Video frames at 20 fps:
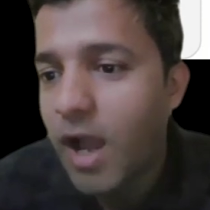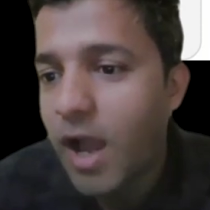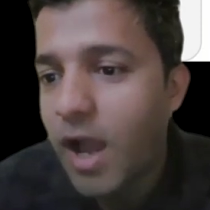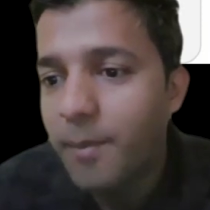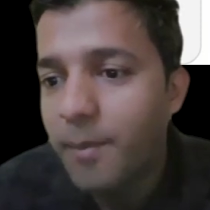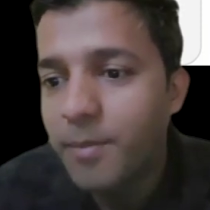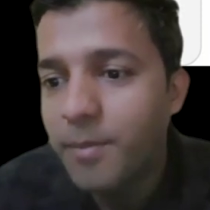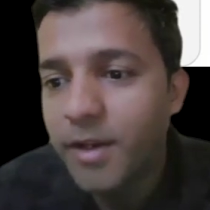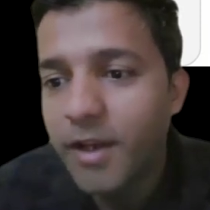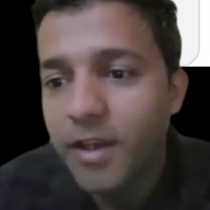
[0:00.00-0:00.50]

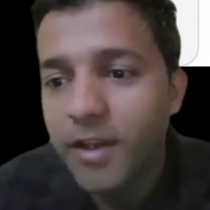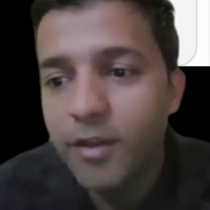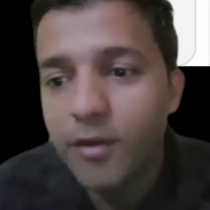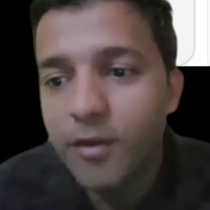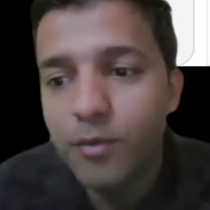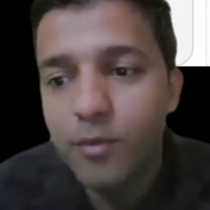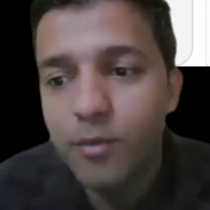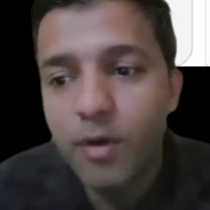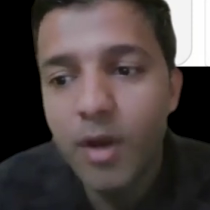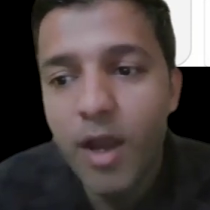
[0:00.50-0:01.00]
I'm telling
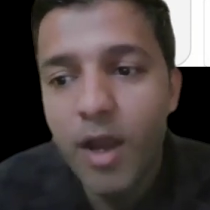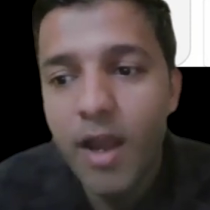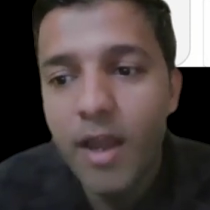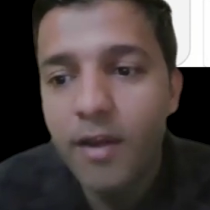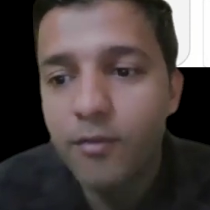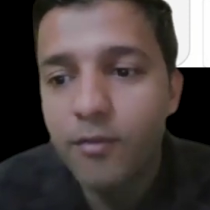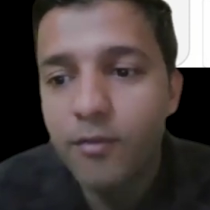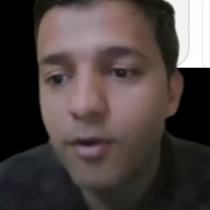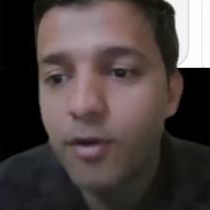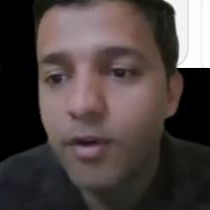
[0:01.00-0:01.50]
you,
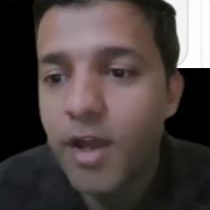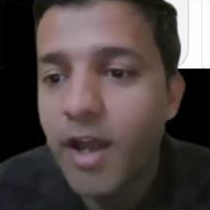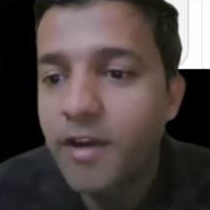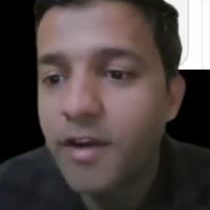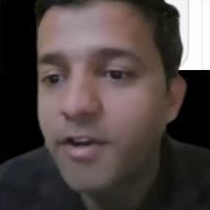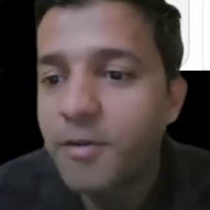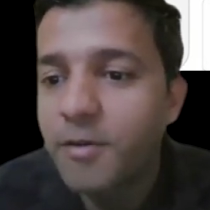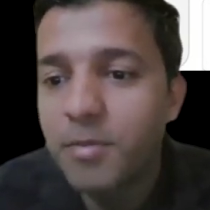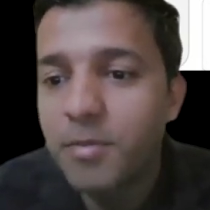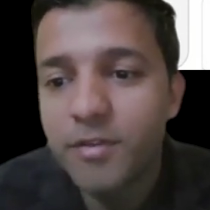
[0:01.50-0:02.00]
I have got
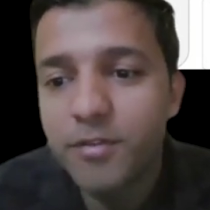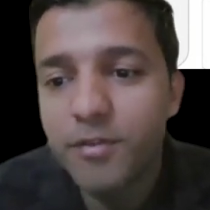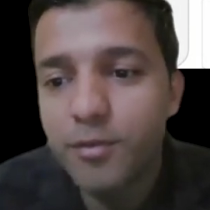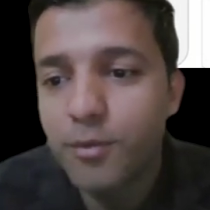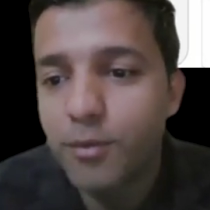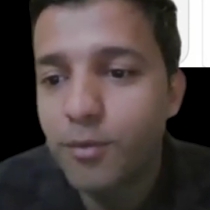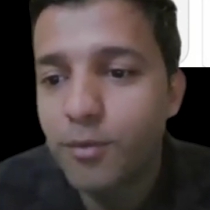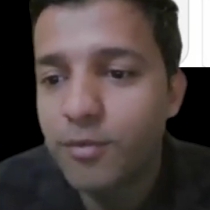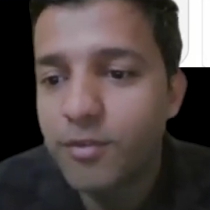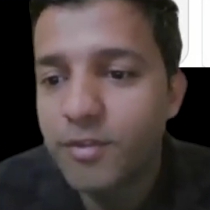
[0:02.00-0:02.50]
100 plus
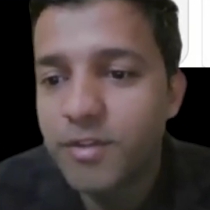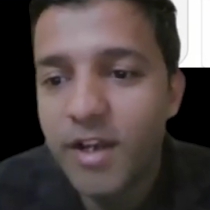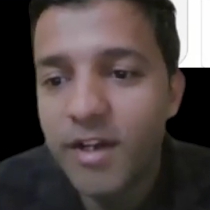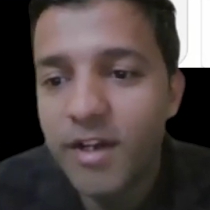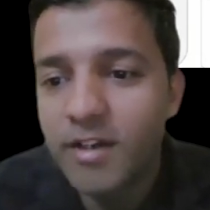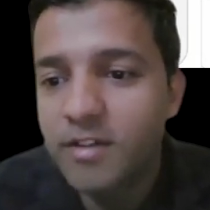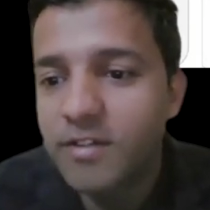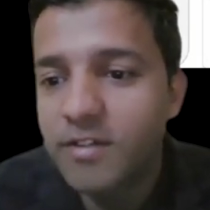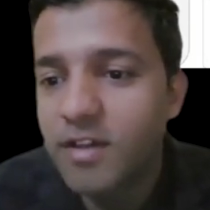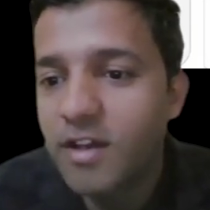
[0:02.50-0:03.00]
tools
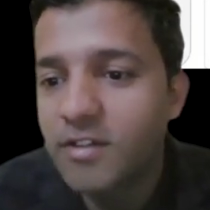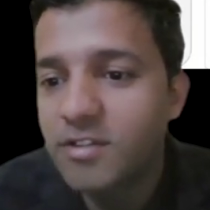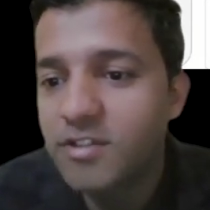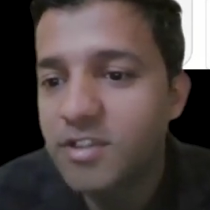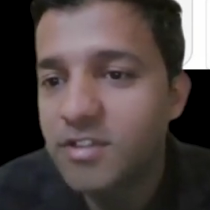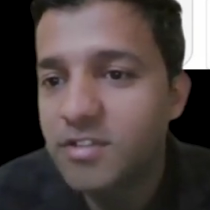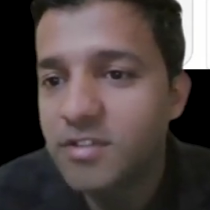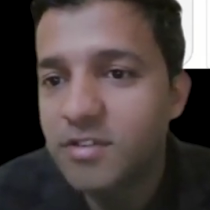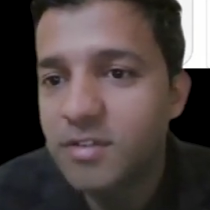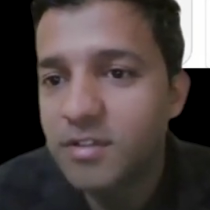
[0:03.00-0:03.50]
that is
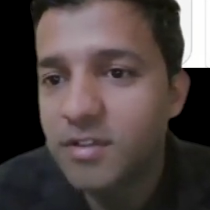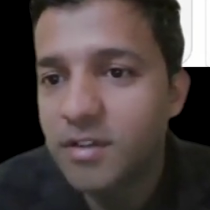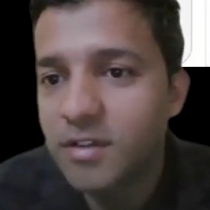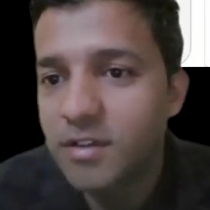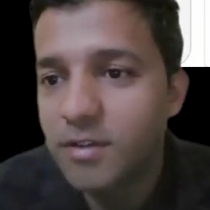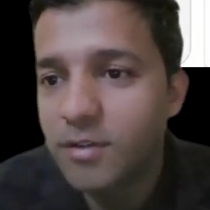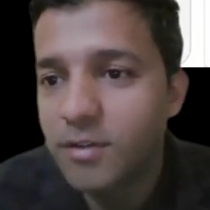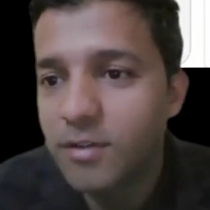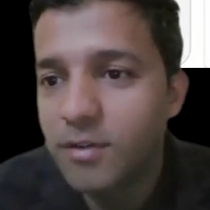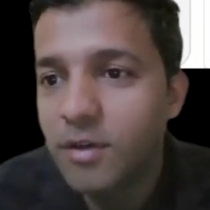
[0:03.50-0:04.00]
just
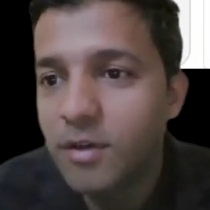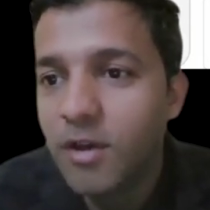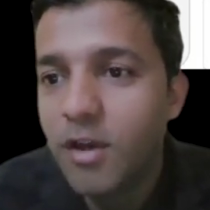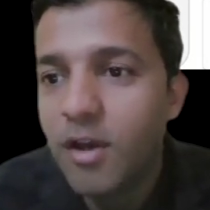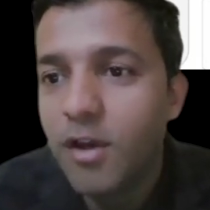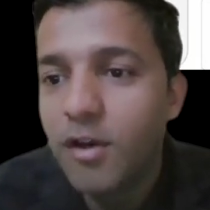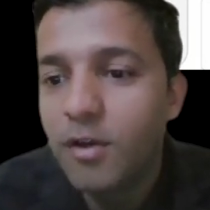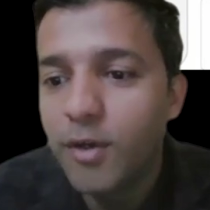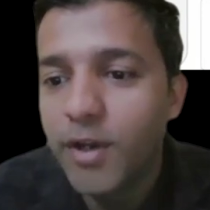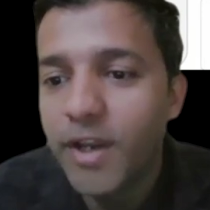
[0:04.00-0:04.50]
to
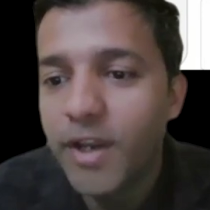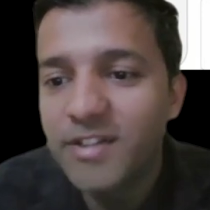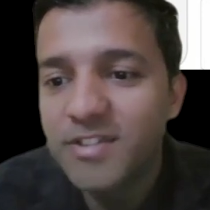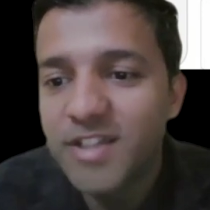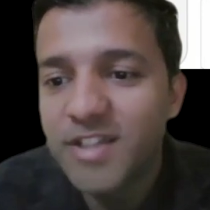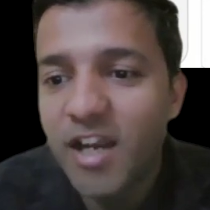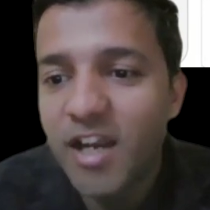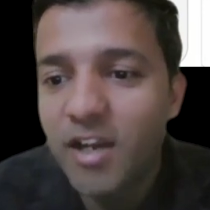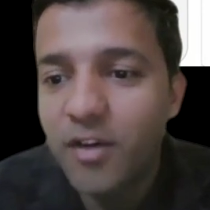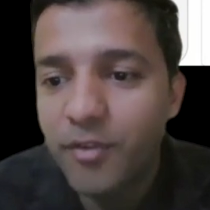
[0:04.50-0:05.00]
get
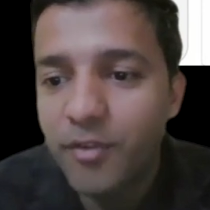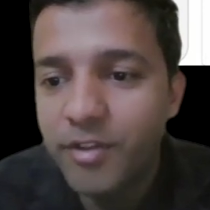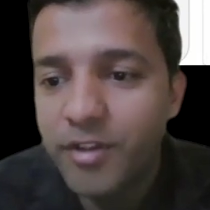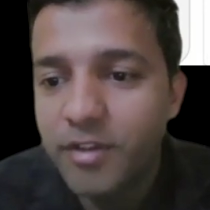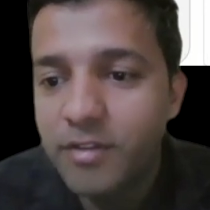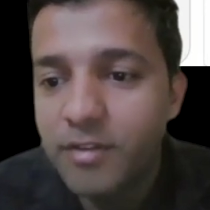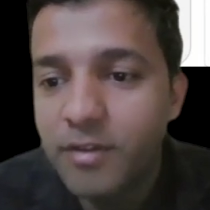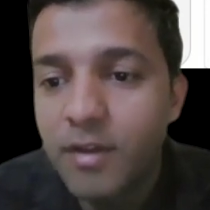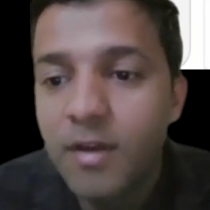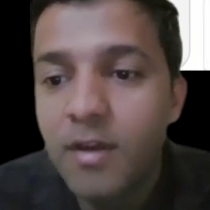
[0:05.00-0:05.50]
started
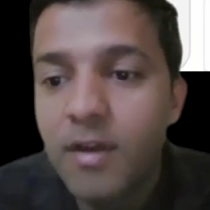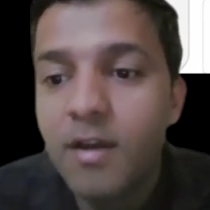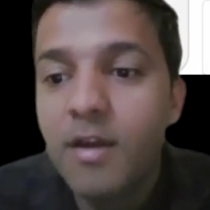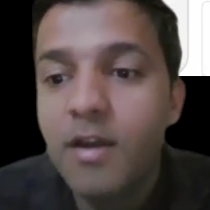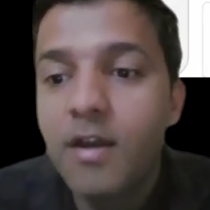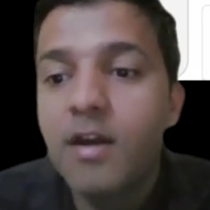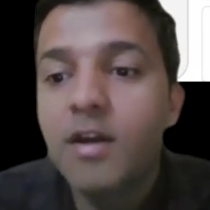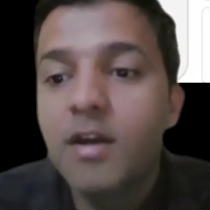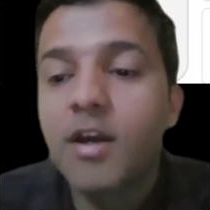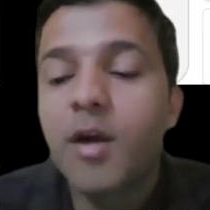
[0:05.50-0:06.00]
with this
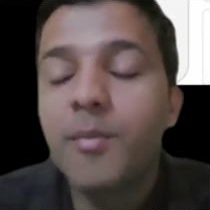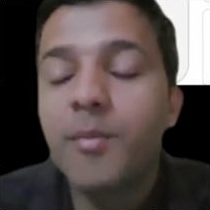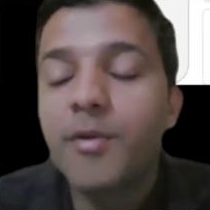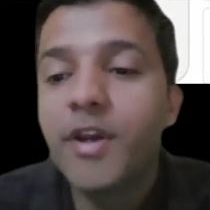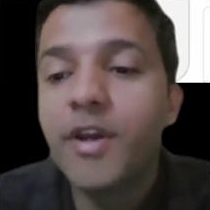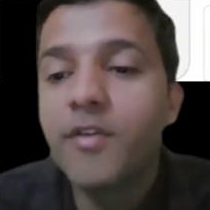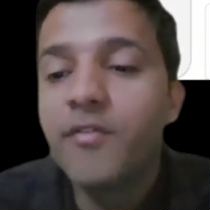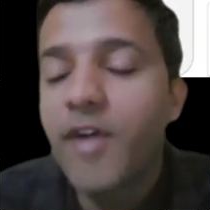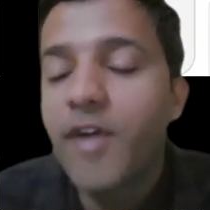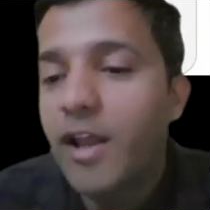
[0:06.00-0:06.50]

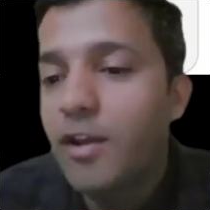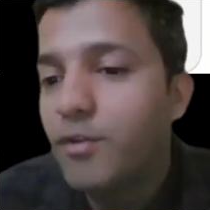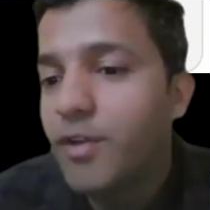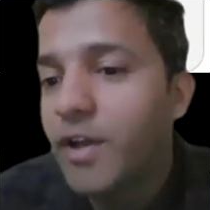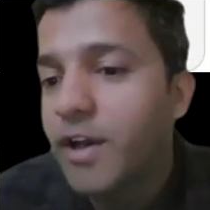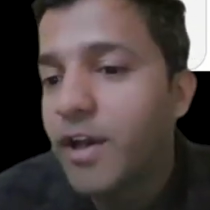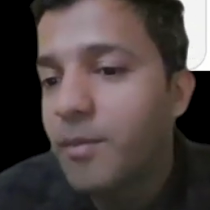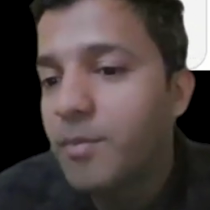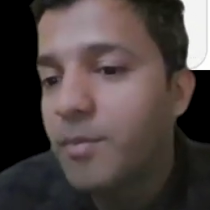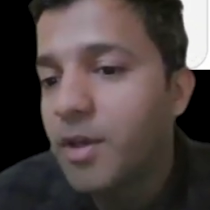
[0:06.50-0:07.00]
community
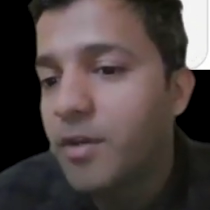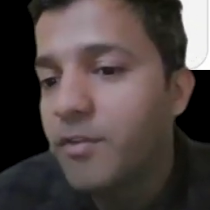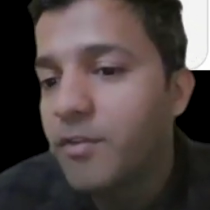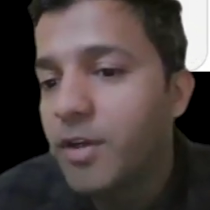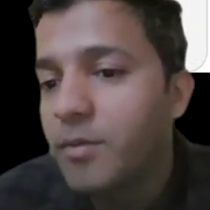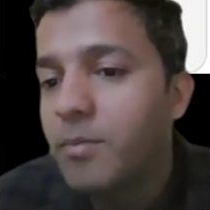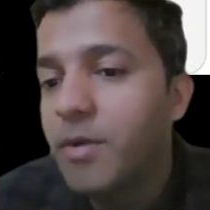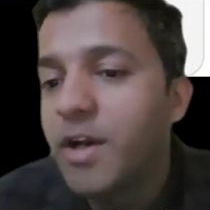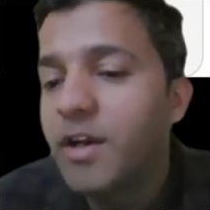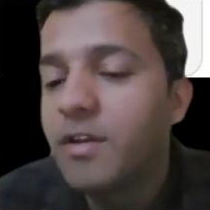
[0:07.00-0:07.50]
value that I'm
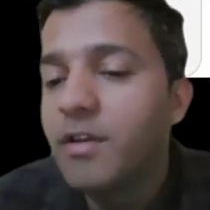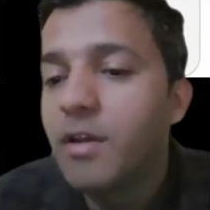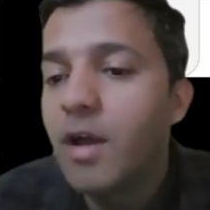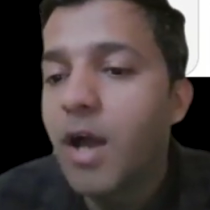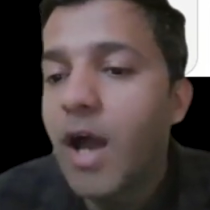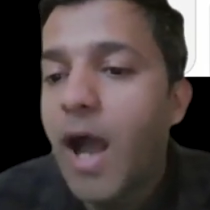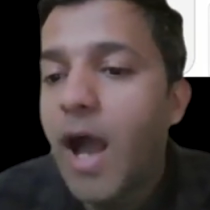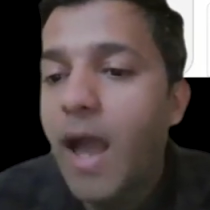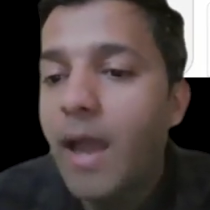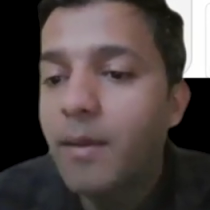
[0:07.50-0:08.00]
giving. But
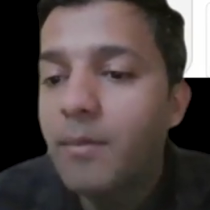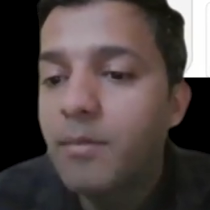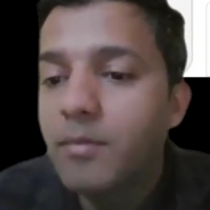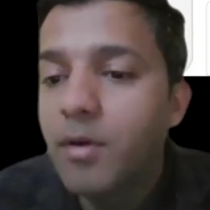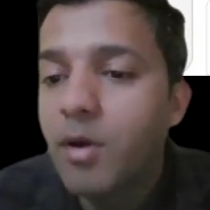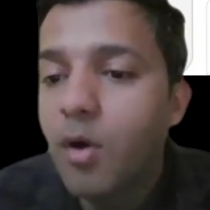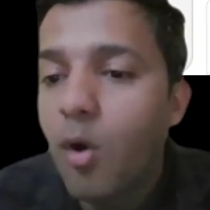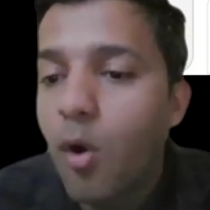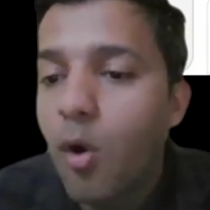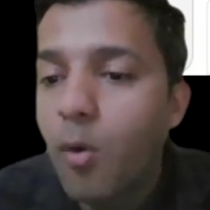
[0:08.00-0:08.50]
I
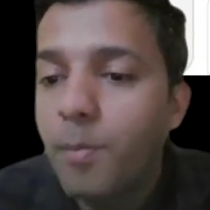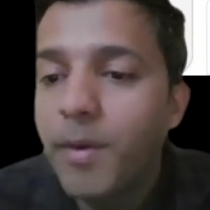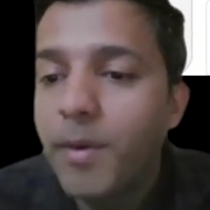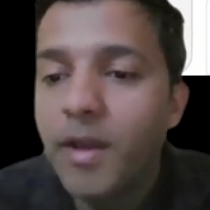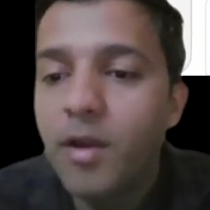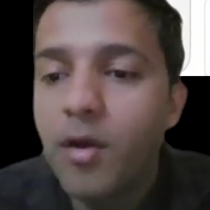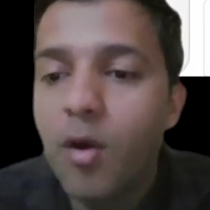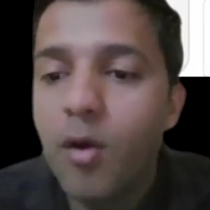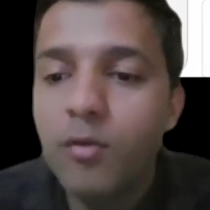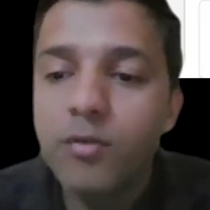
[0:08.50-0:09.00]
am
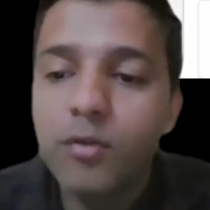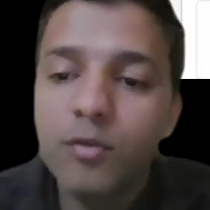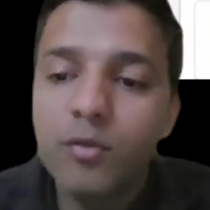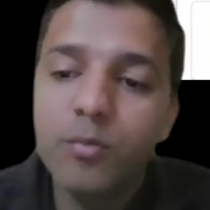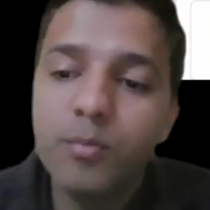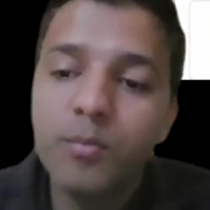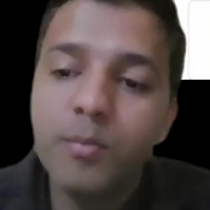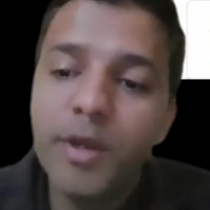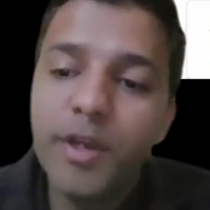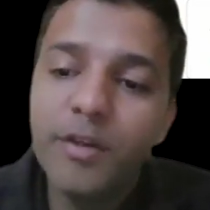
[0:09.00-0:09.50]
hoping also
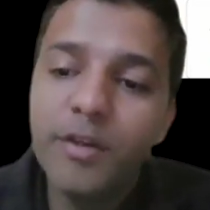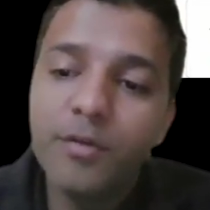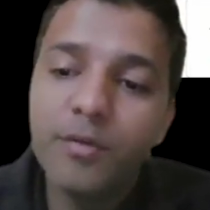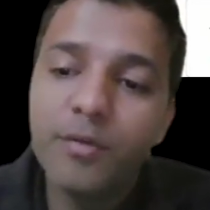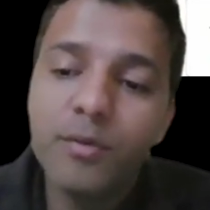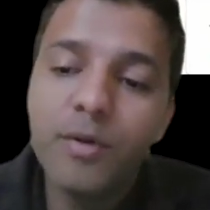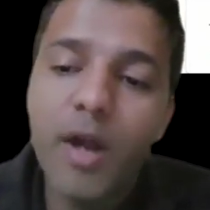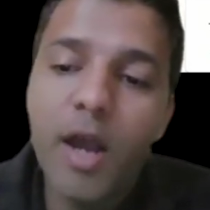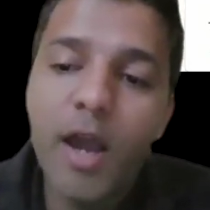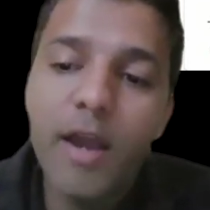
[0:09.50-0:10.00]
to meet
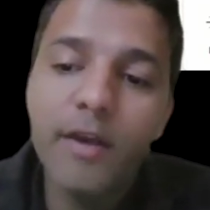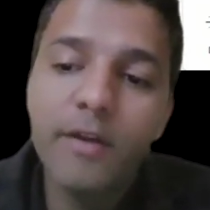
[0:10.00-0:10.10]
you